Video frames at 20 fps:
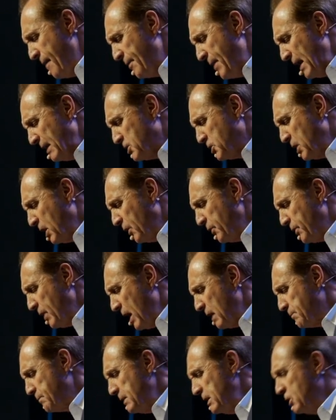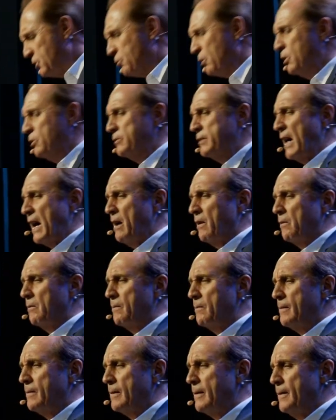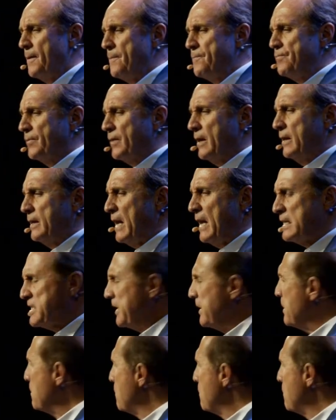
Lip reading: that shall not be thrown down. Has